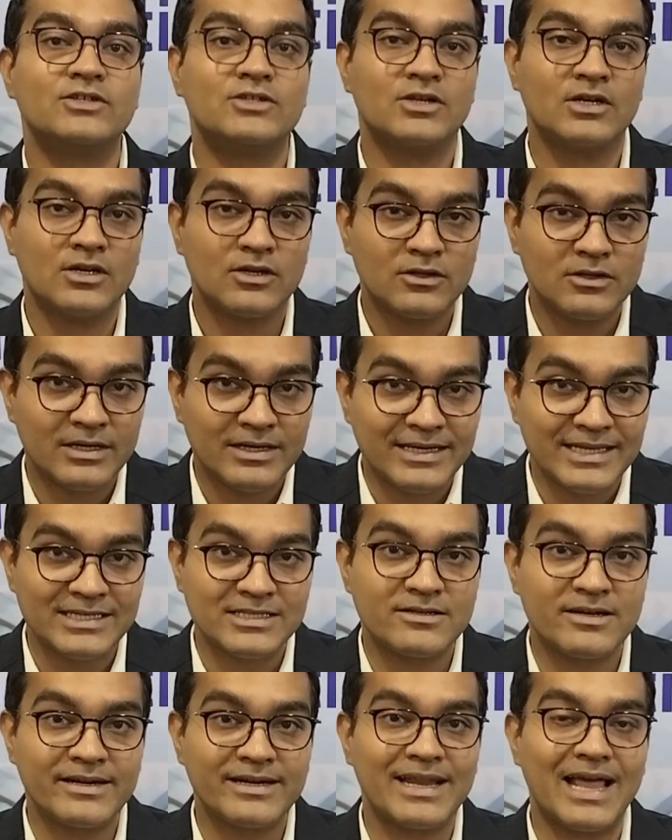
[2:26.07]
to the
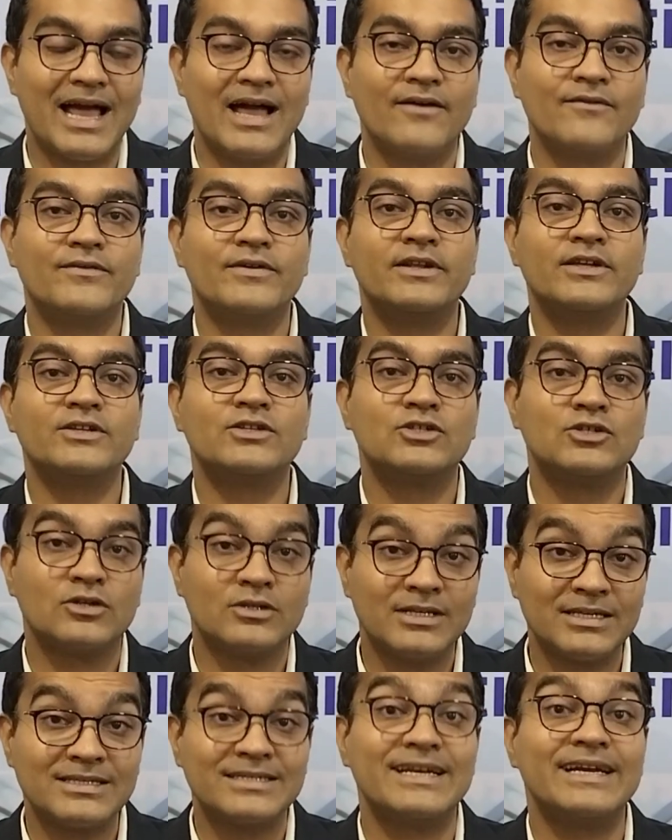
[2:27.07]
district average, to the
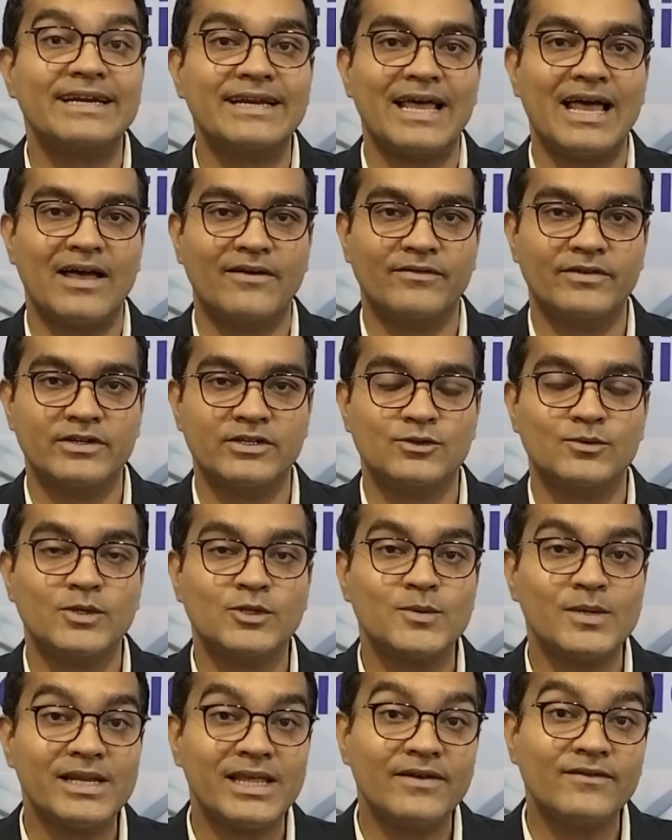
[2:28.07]
state average, which will
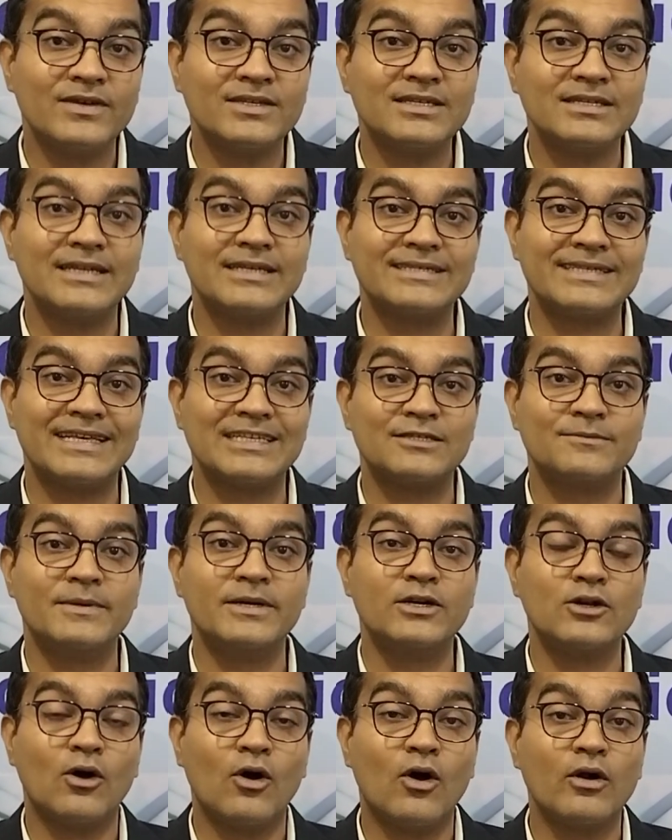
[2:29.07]
give us an assessment
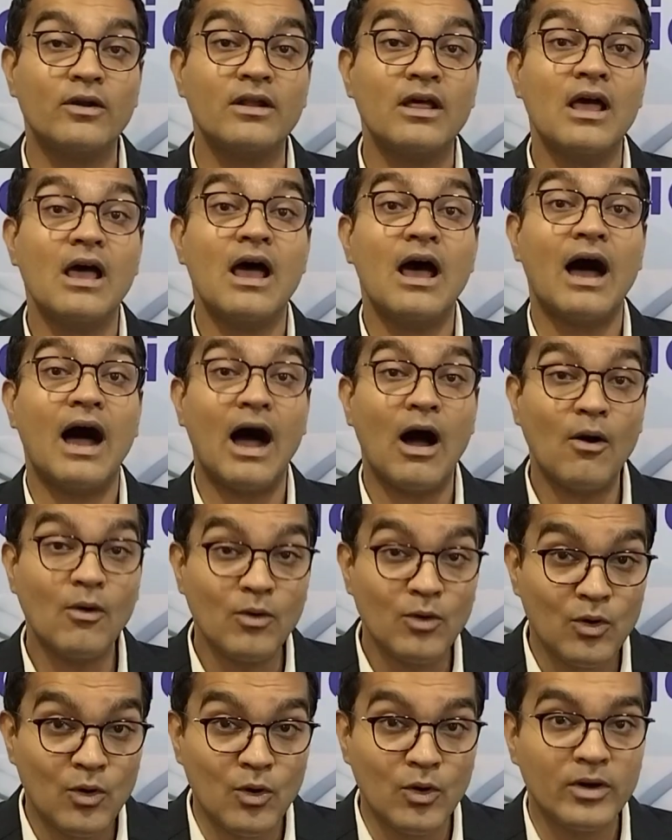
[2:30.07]
on how
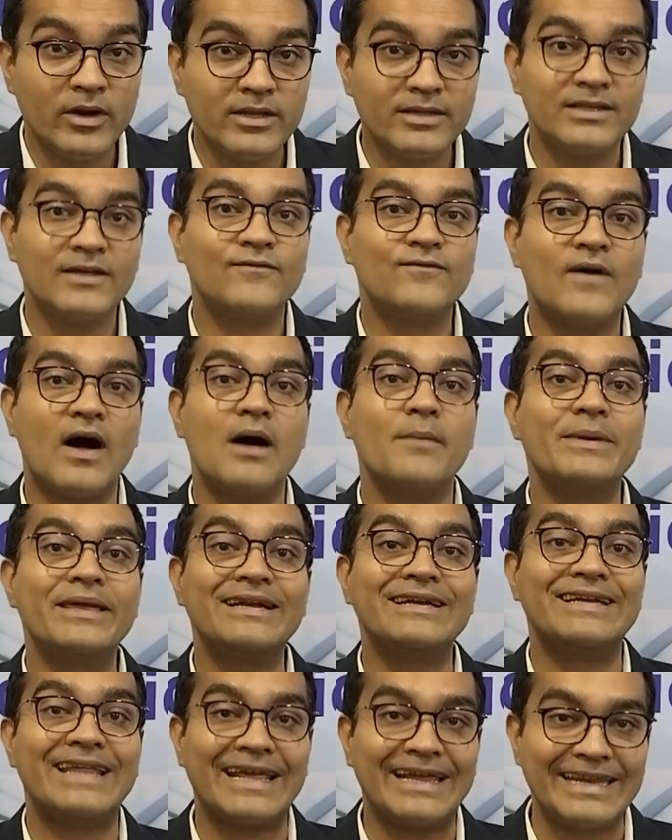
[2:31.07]
good the farming
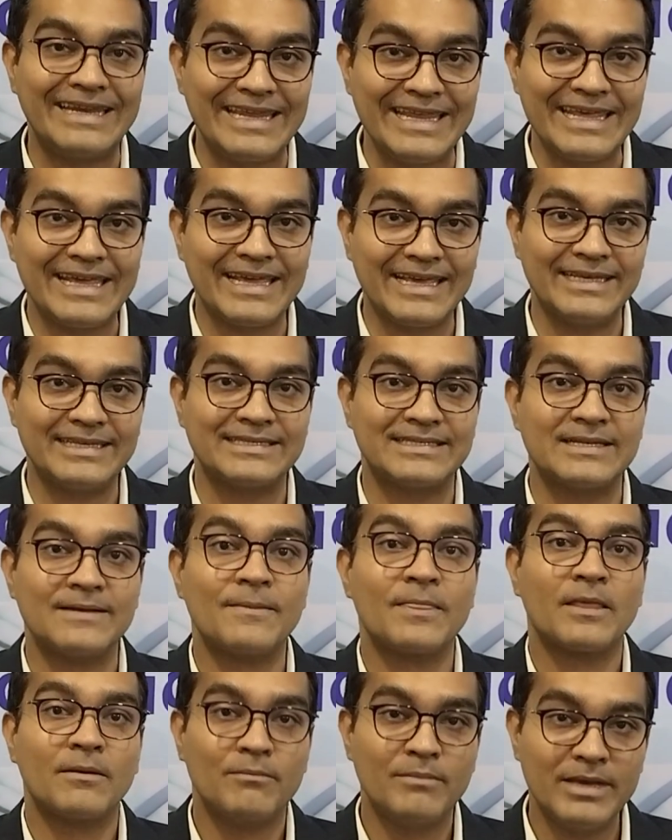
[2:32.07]
technique is
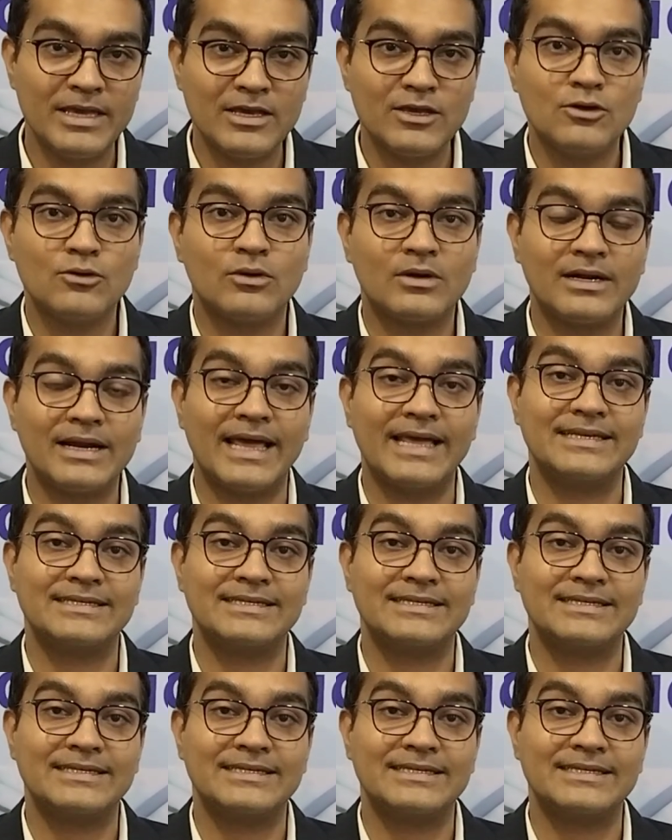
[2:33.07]
being utilized.